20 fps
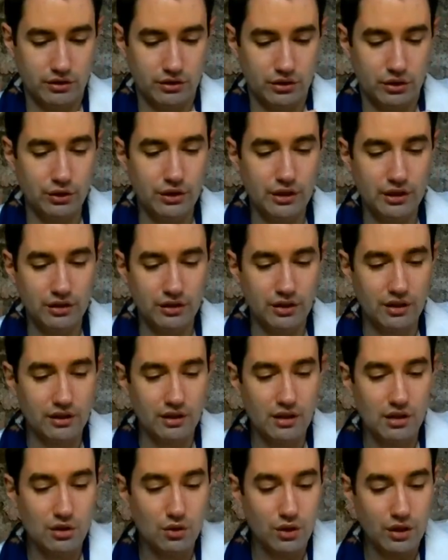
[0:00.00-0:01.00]
to the extent
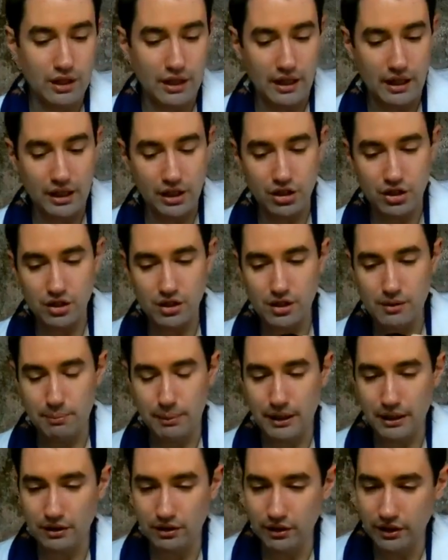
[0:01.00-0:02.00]
that you can actually
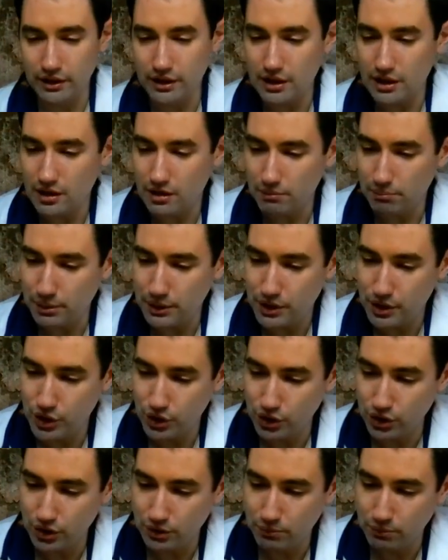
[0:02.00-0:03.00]
pickle in
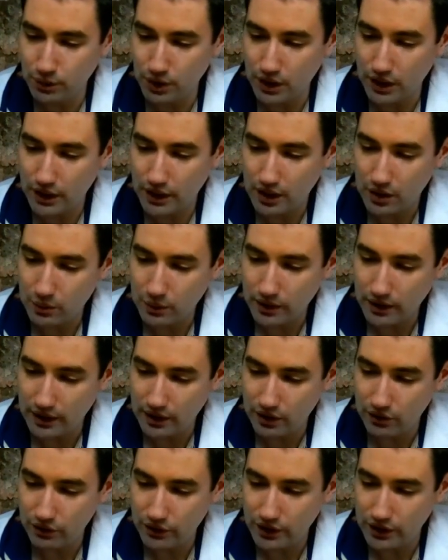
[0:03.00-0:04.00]
pure brine
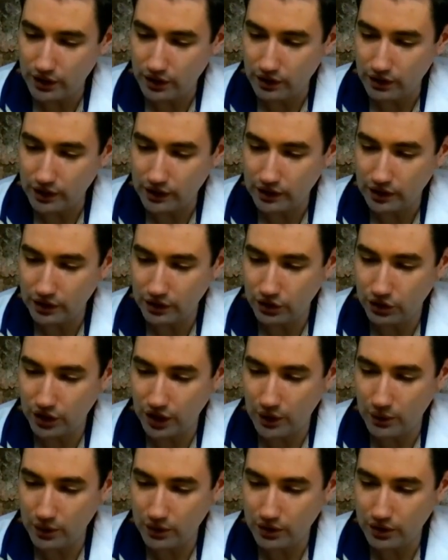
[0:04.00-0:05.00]
without vinegar. That's how
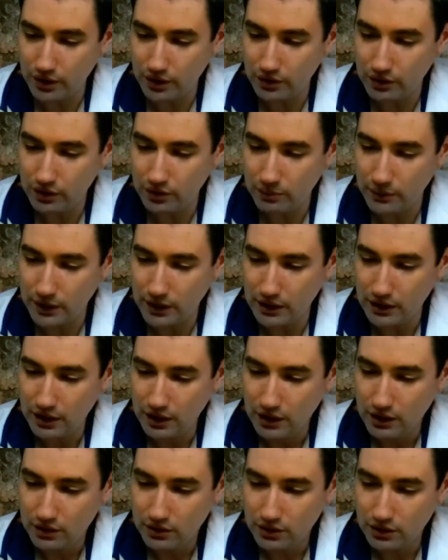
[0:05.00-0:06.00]
sauerkraut is made,
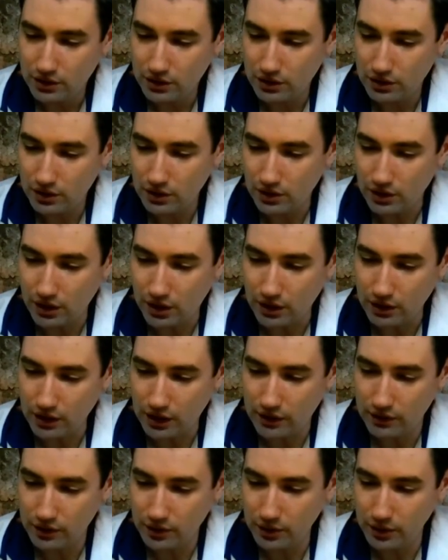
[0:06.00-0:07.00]
which I'll
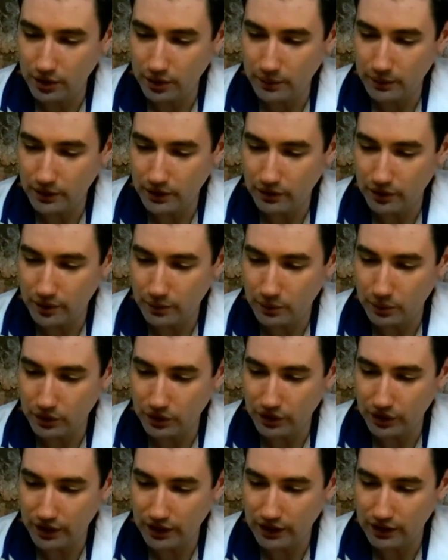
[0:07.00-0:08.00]
cover a little bit of the more
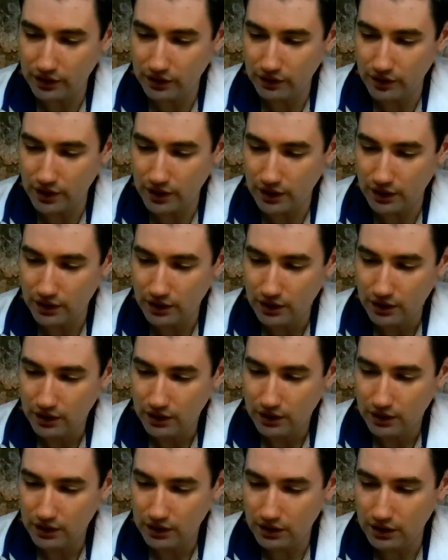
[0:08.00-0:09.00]
science of that
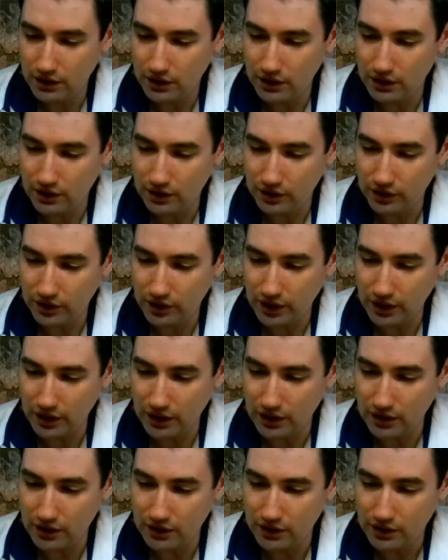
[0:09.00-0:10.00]
in a second.